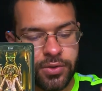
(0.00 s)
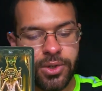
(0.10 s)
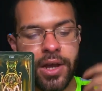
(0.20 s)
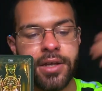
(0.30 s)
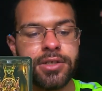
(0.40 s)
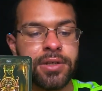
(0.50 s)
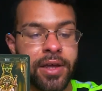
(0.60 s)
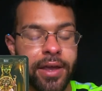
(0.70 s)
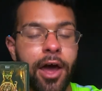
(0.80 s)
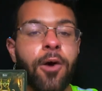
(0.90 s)
trying to
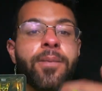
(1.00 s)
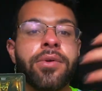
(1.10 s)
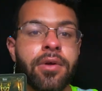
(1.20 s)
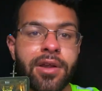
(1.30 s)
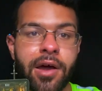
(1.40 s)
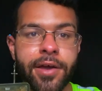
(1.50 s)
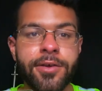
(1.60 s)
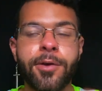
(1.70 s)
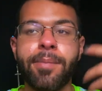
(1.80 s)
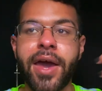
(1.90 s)
like help you along in
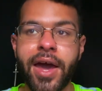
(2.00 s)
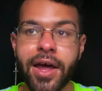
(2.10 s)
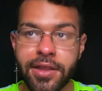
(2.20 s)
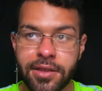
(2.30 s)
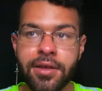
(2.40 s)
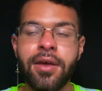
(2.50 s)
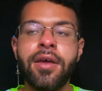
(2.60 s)
your path